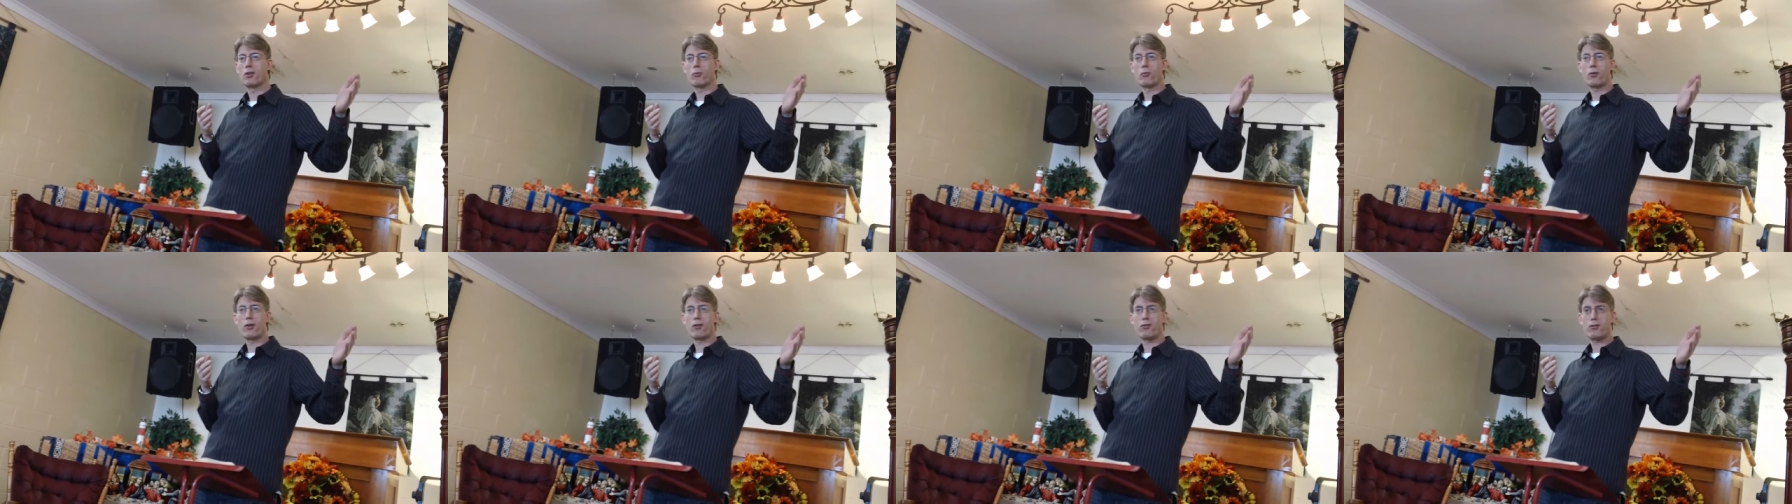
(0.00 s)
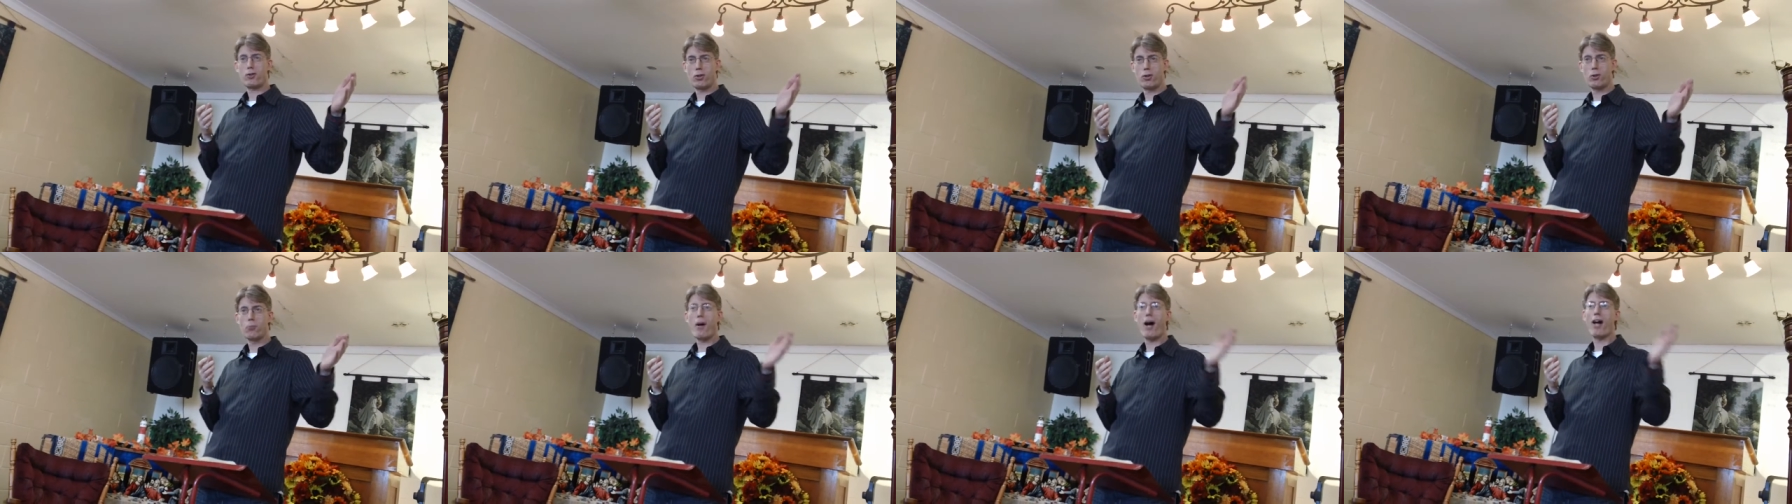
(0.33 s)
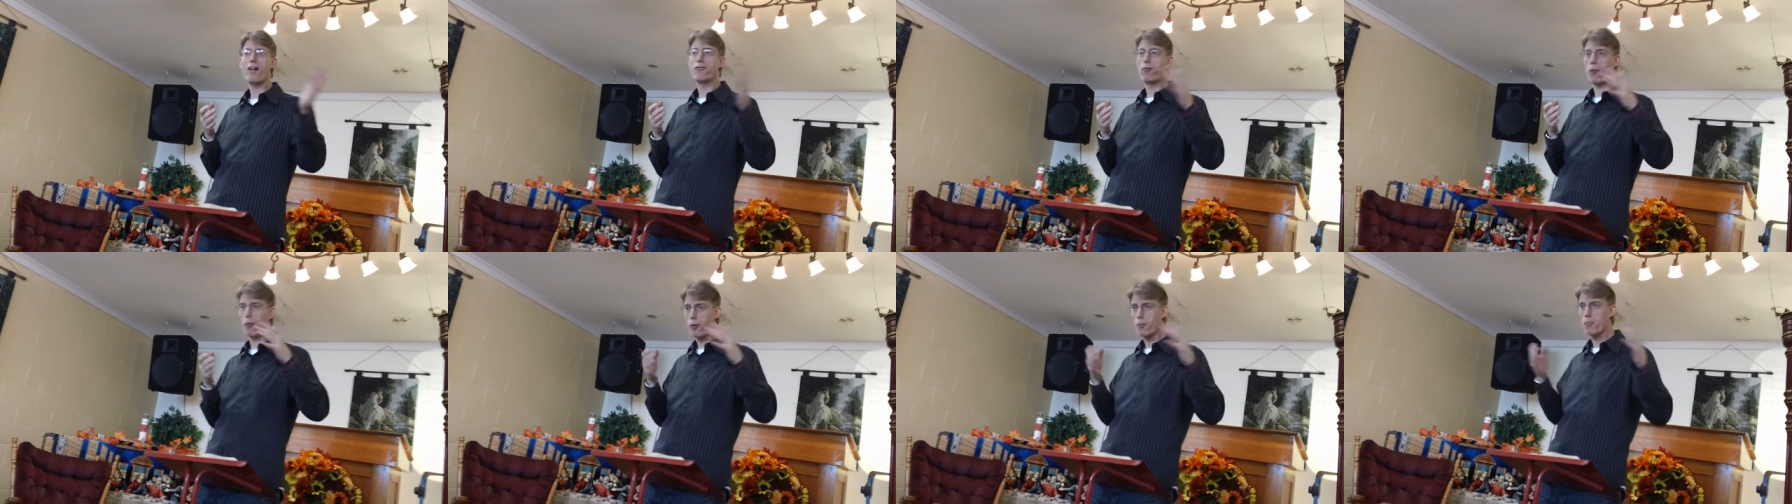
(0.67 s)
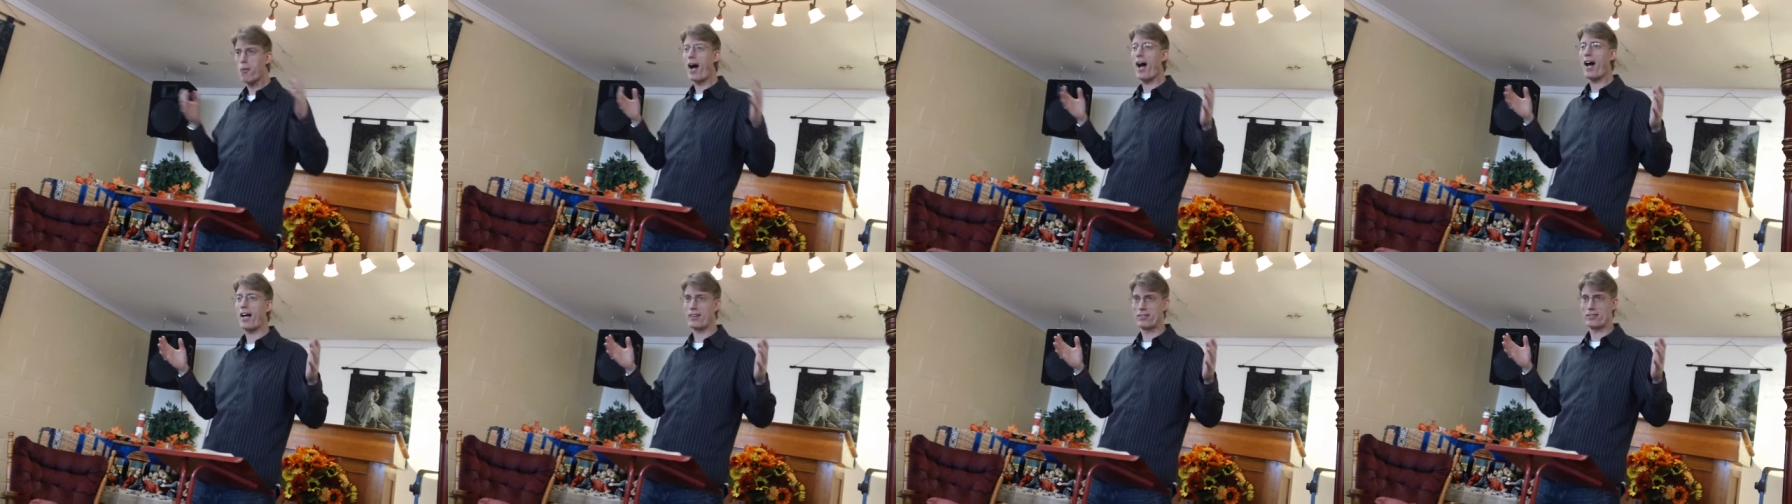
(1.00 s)
with two by four
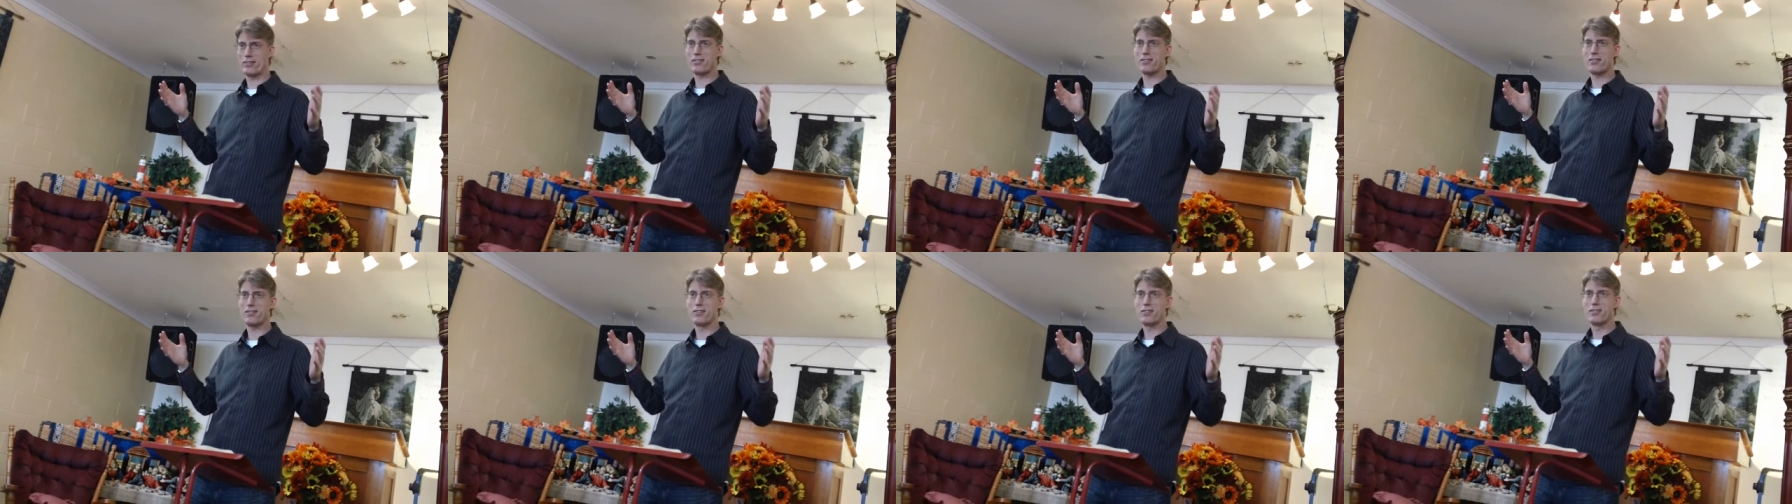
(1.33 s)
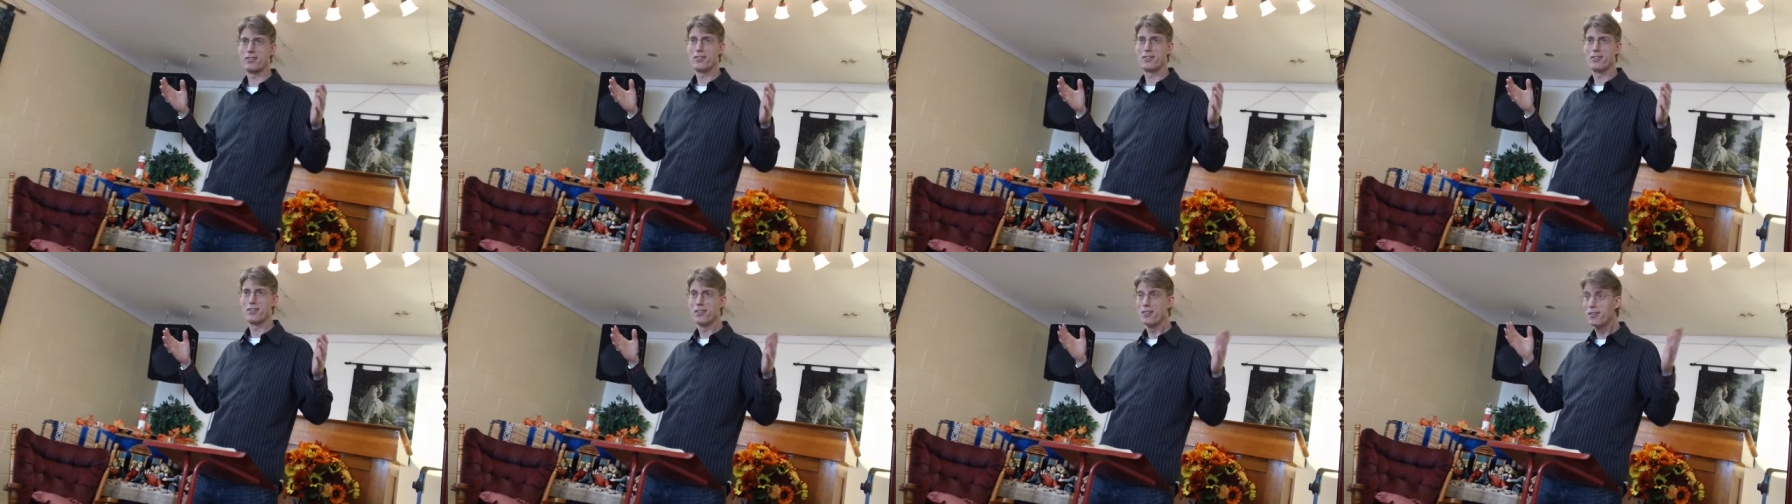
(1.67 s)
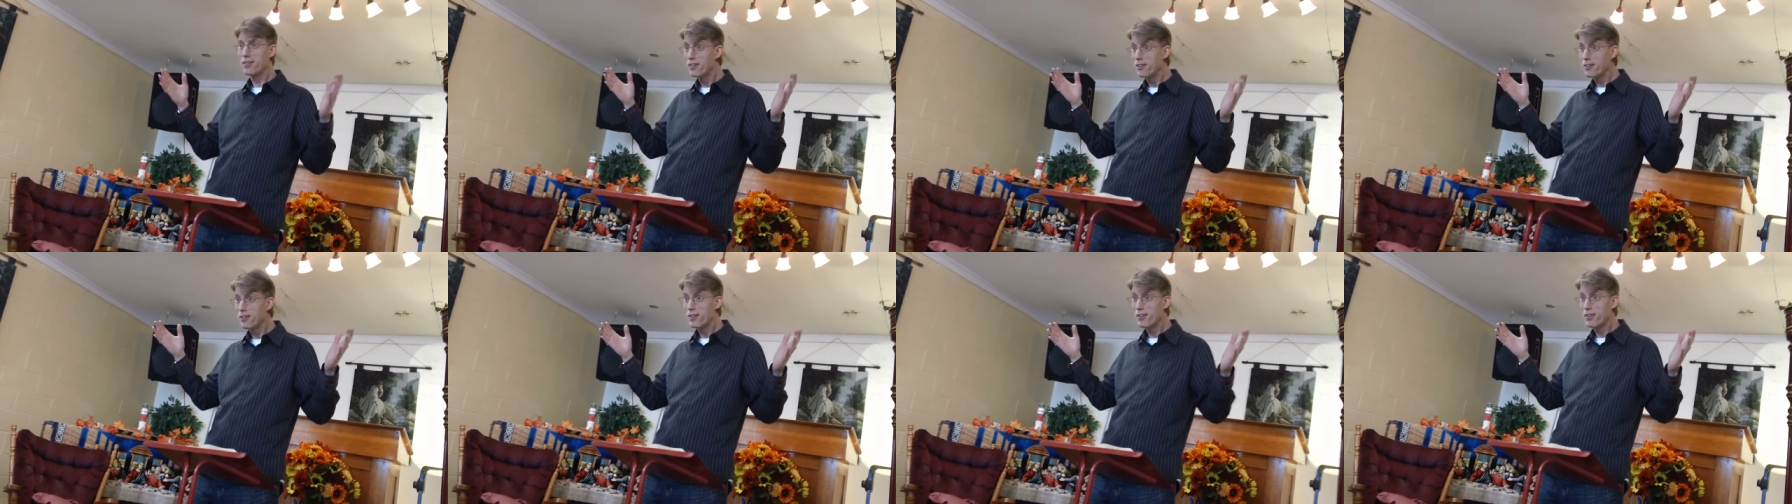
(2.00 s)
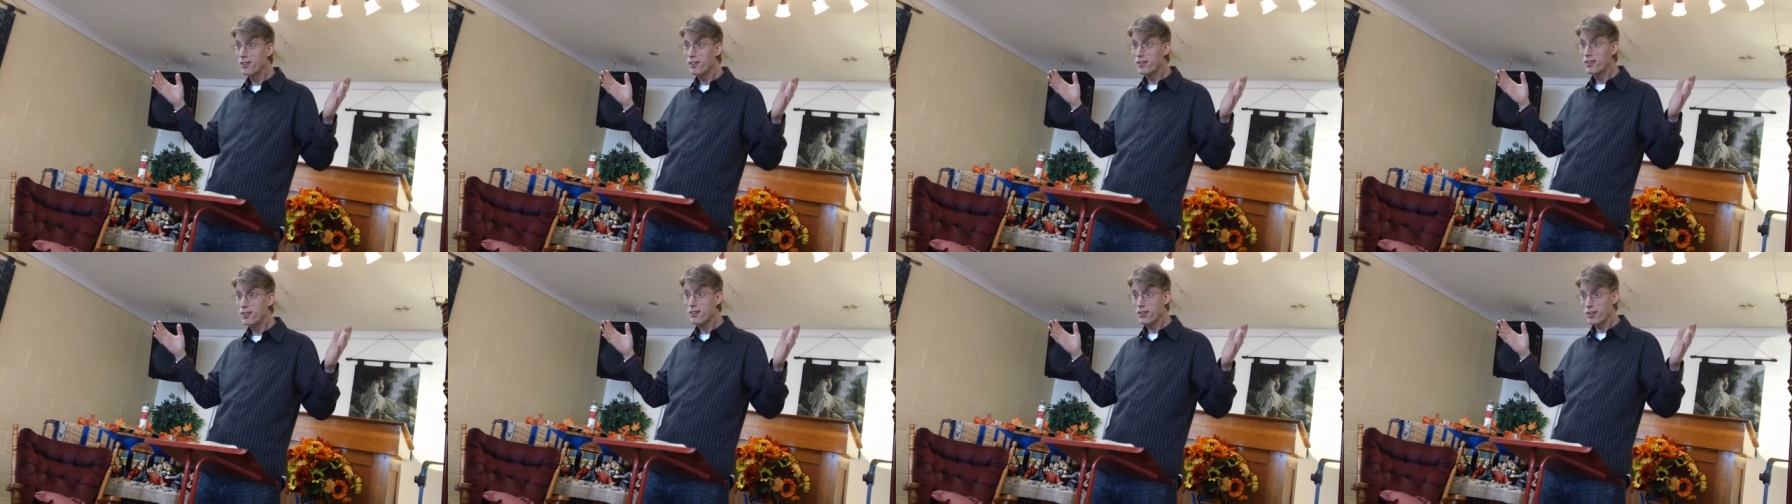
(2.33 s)
minds. You
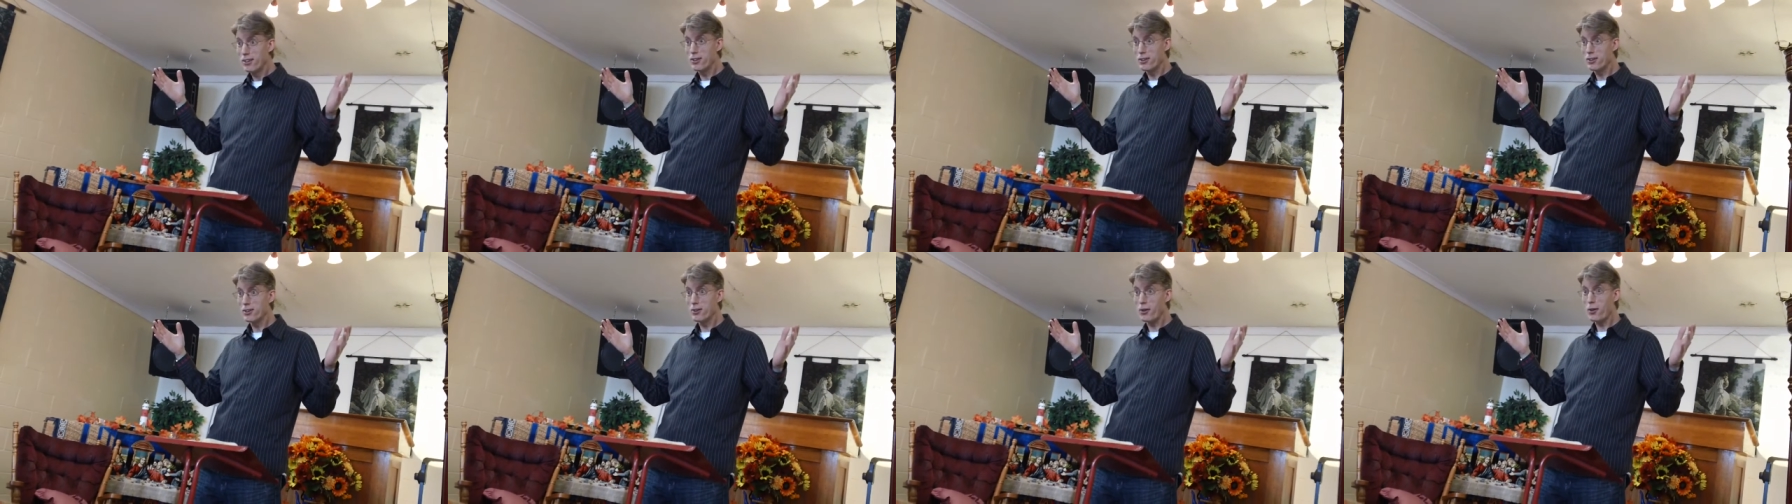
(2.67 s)
know